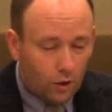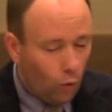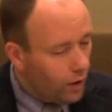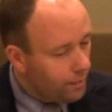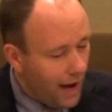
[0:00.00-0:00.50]

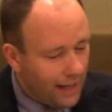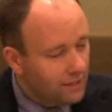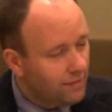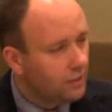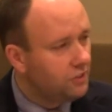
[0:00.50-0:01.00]
going back
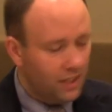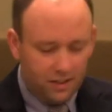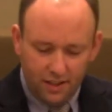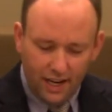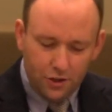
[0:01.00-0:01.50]
to verse
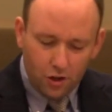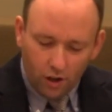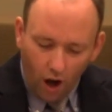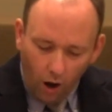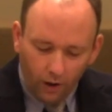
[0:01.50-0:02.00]
16, your
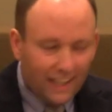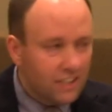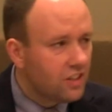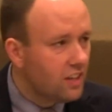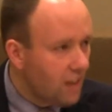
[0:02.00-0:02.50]
calling
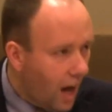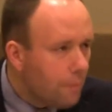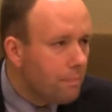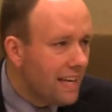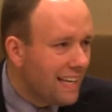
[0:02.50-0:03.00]
is to
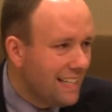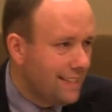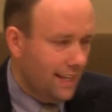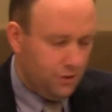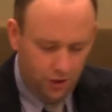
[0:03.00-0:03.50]
not be
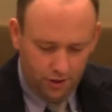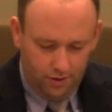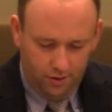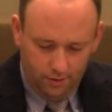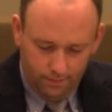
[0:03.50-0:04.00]

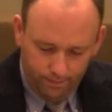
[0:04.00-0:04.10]
contentious